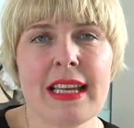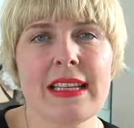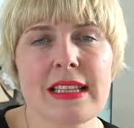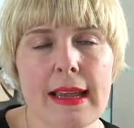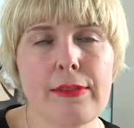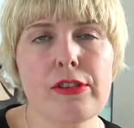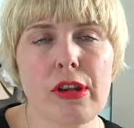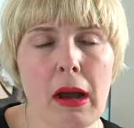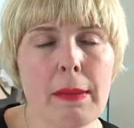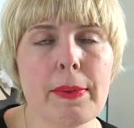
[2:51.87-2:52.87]
it saves you
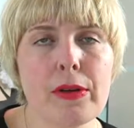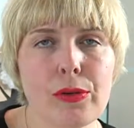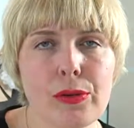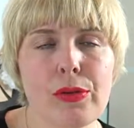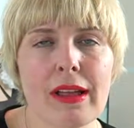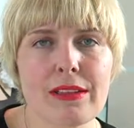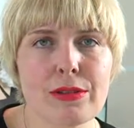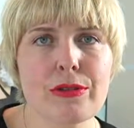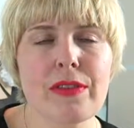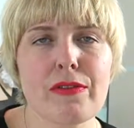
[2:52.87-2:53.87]
typing all that
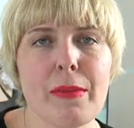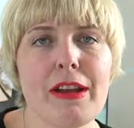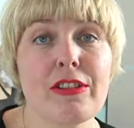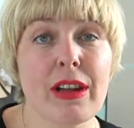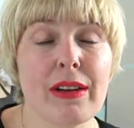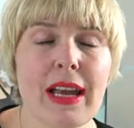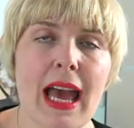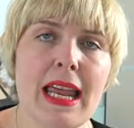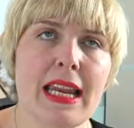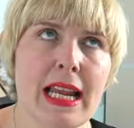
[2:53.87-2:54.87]
sort of information out
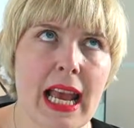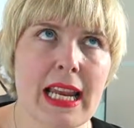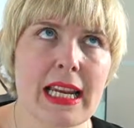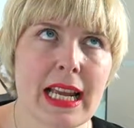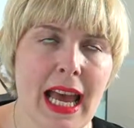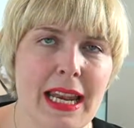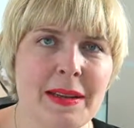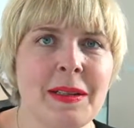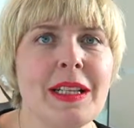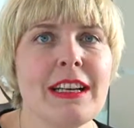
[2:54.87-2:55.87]
again and again and
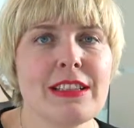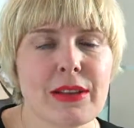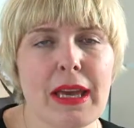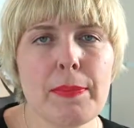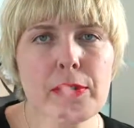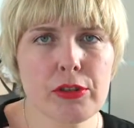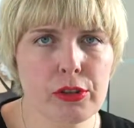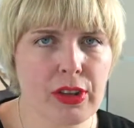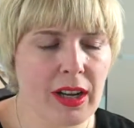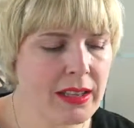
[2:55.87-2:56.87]
again. So keyboard
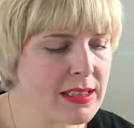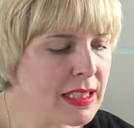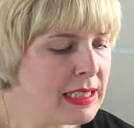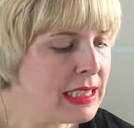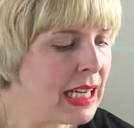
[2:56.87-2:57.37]
shortcuts,